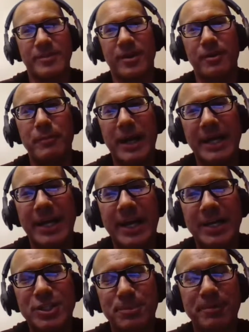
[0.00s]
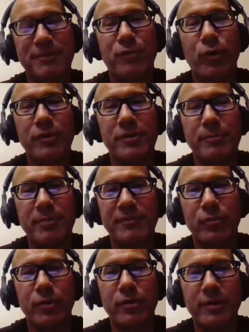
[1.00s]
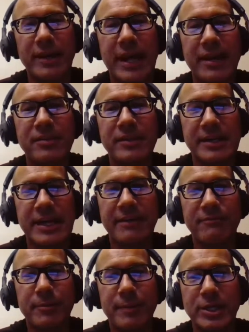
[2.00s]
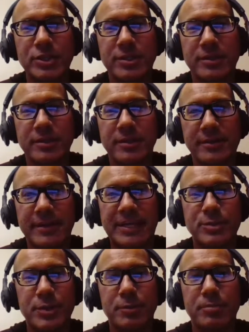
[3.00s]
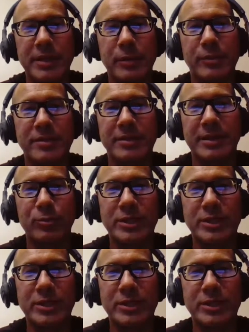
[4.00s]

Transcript: Oh my gosh! Before her Catholic confirmation, that's when you played it.